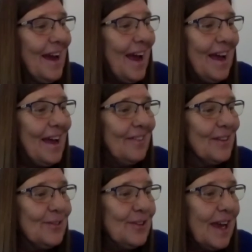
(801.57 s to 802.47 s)
and
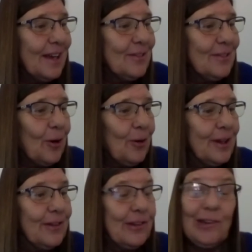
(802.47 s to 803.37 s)
the snakes
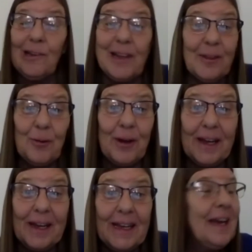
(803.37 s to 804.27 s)
started
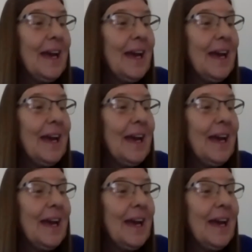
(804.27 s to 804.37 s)
slithering,